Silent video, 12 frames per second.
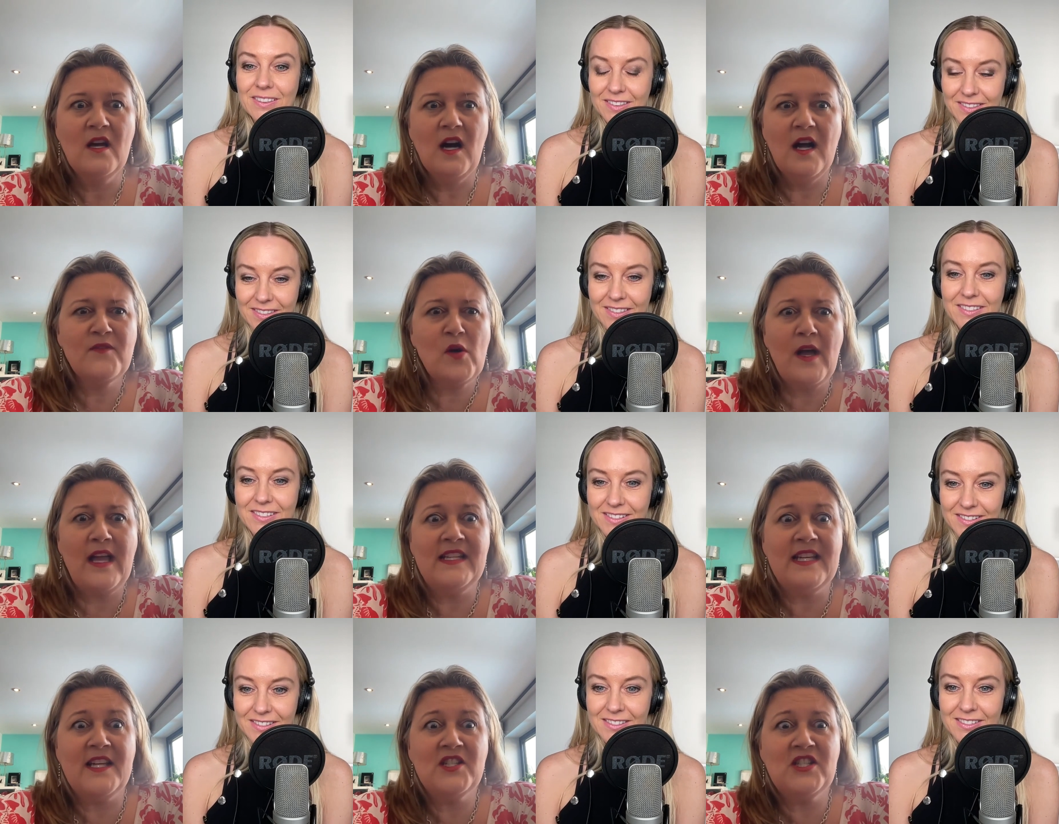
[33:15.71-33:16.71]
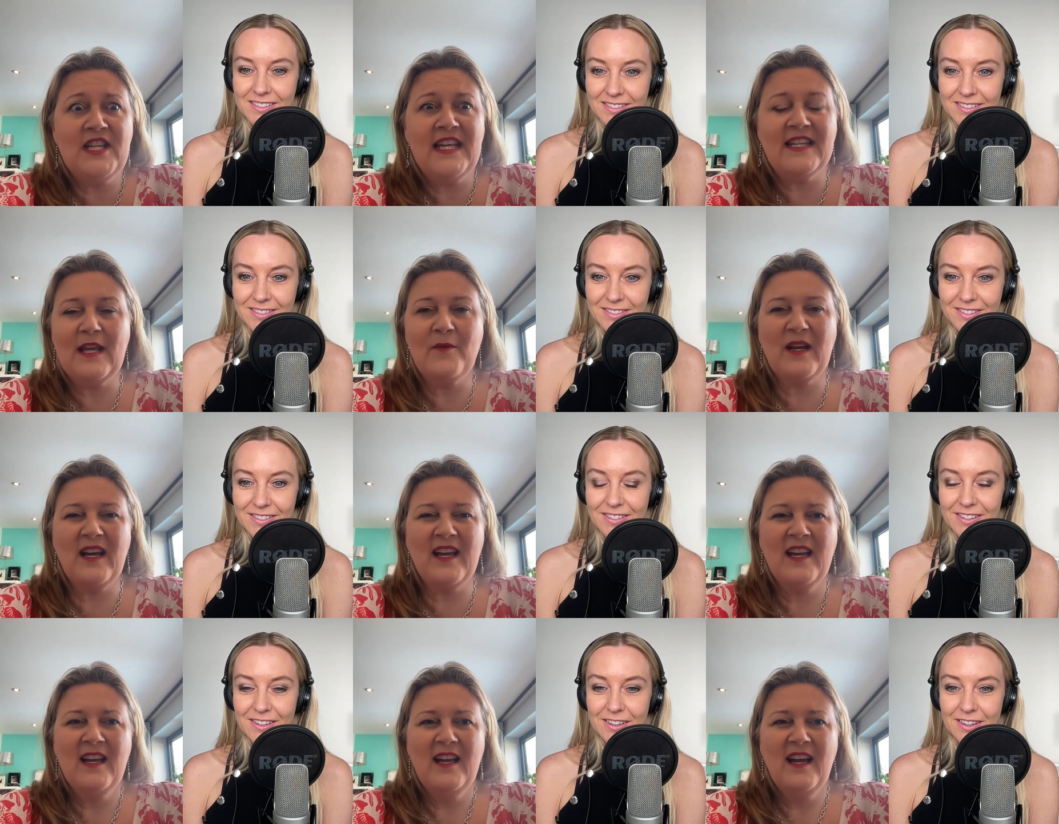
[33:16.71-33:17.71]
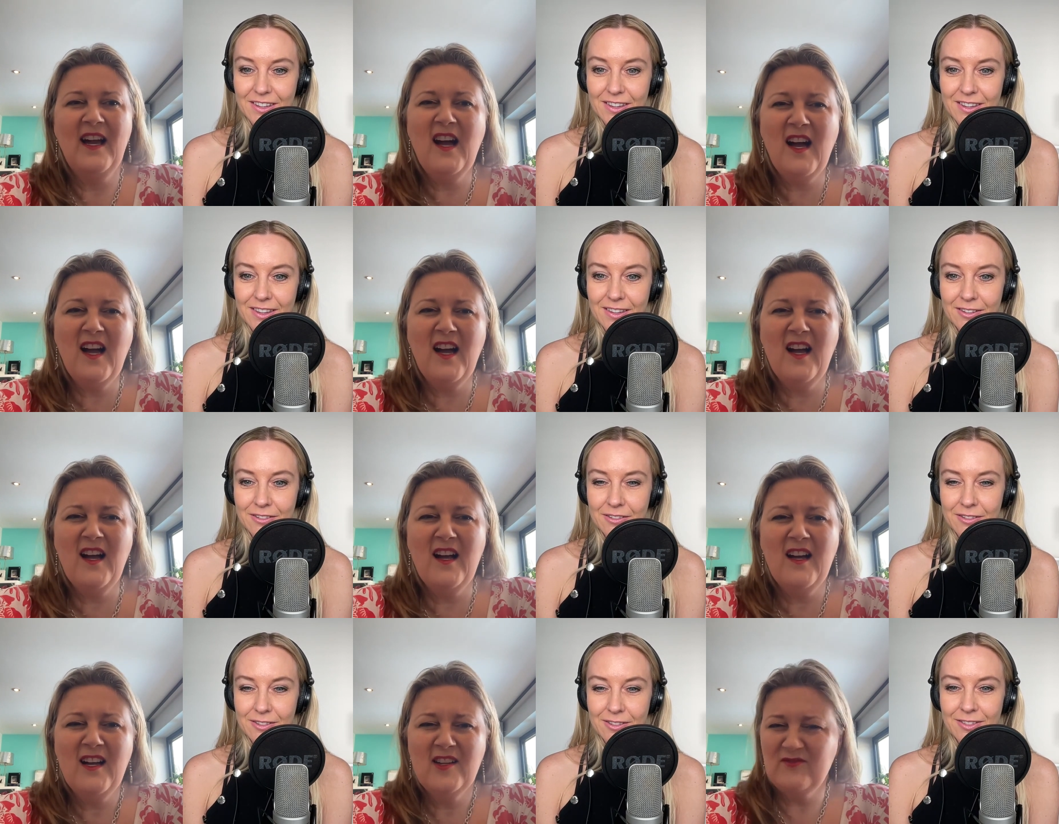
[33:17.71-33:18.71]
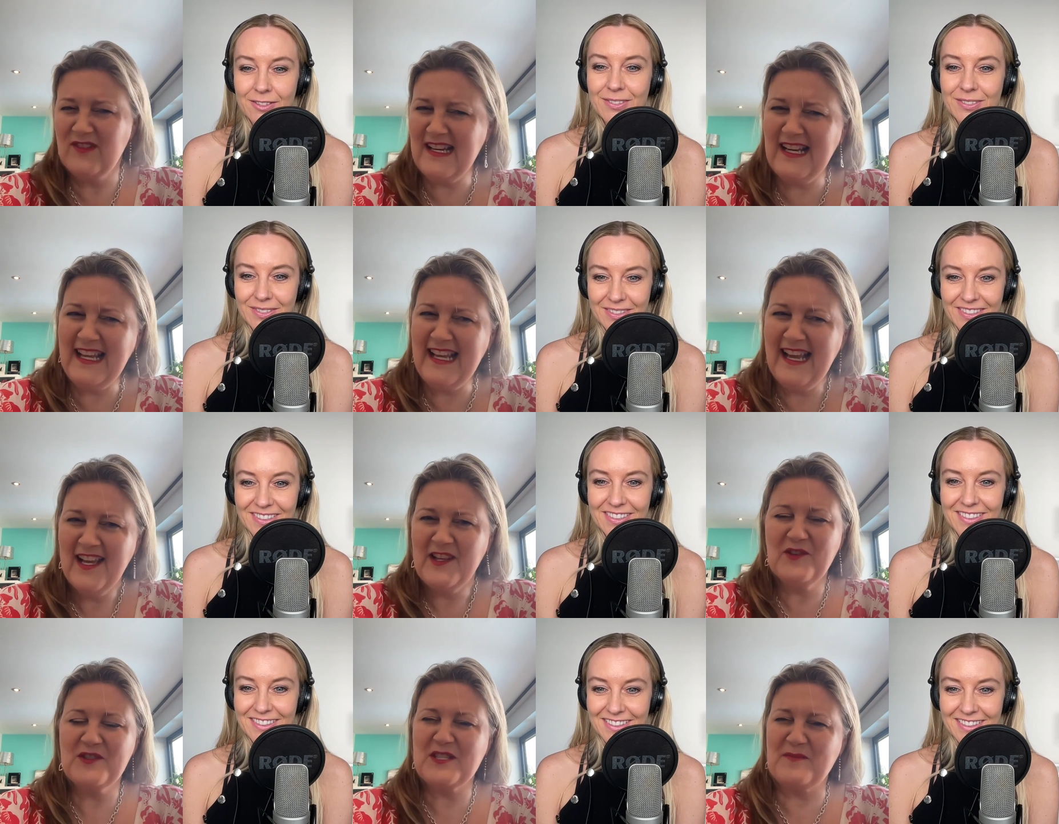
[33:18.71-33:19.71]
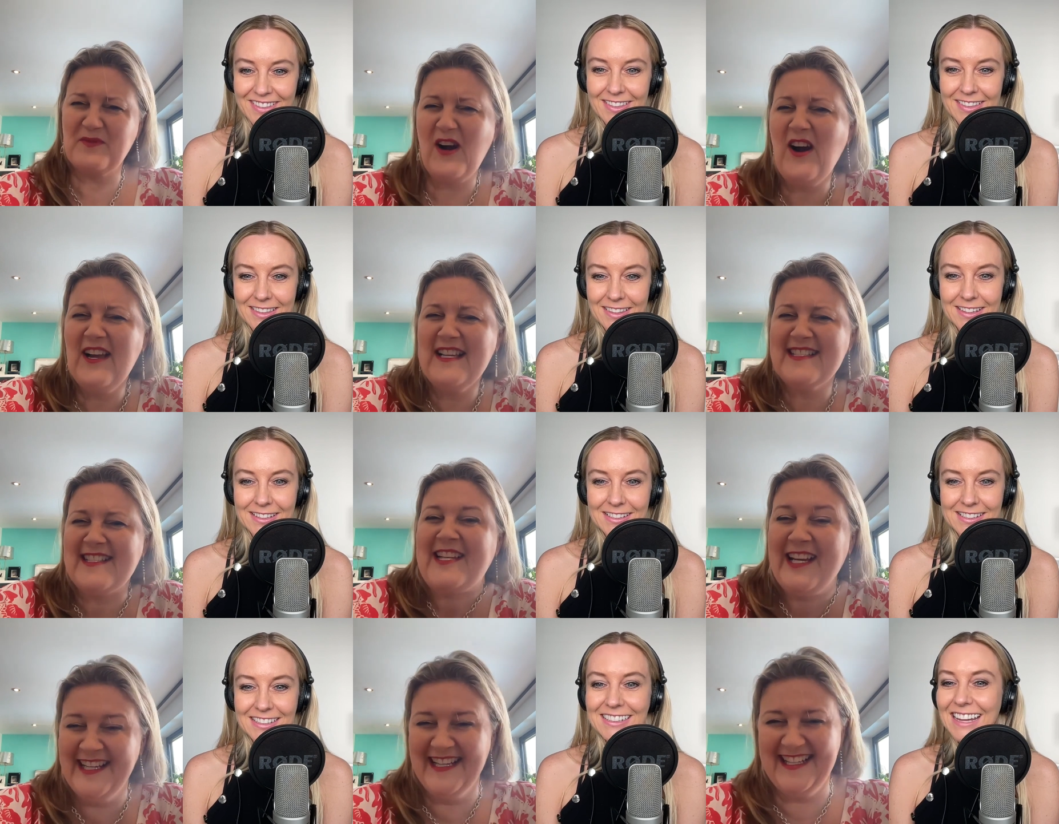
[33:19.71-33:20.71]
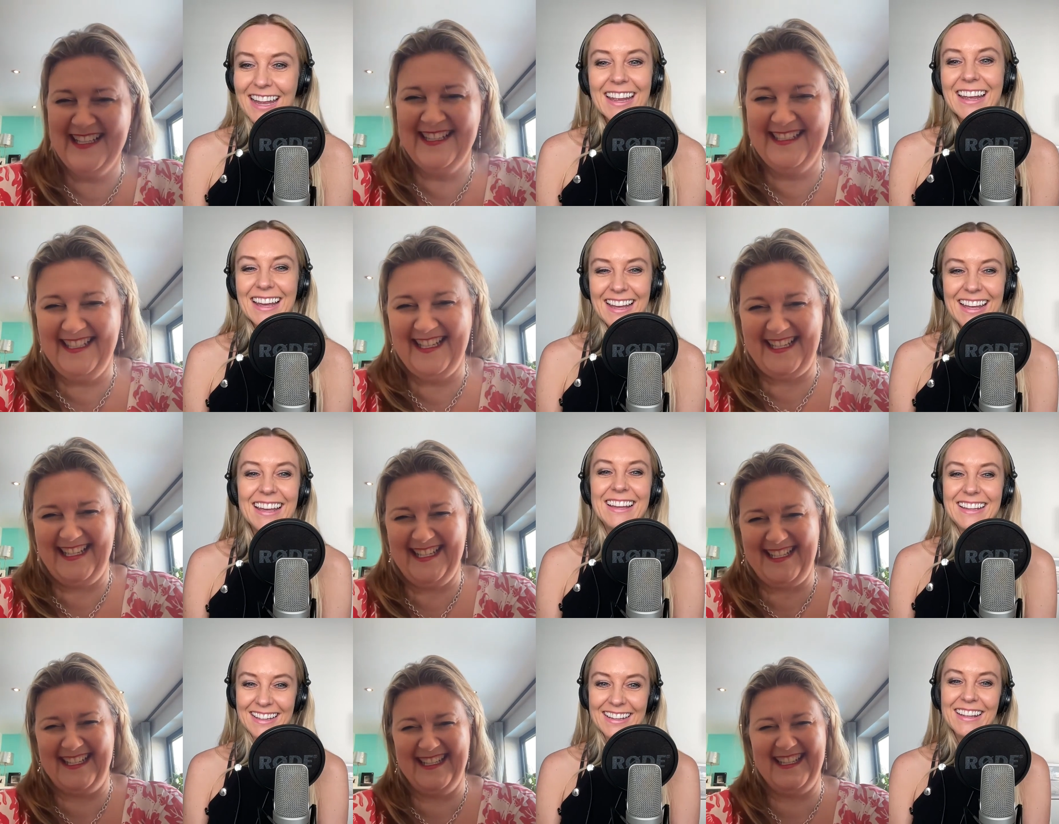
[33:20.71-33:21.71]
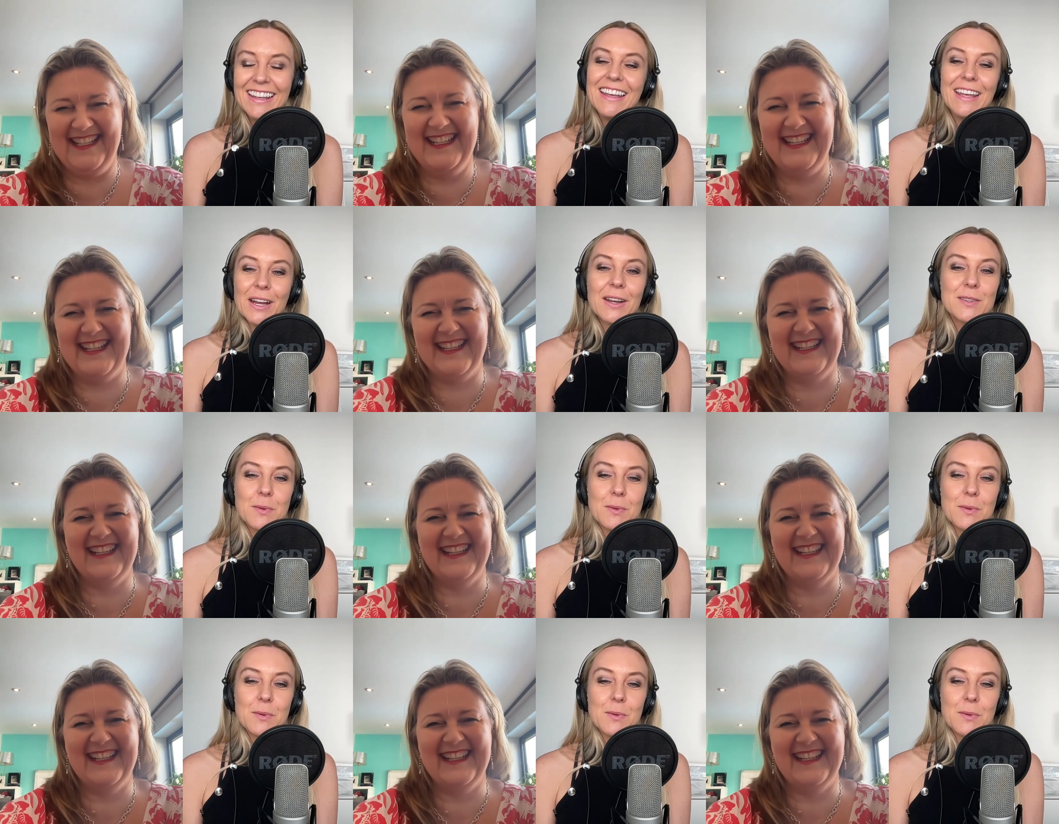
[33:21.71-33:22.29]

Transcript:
Speaker 1: I've got ADHD," and they were like, "Uh, really you're surprised
Speaker 2: yeah because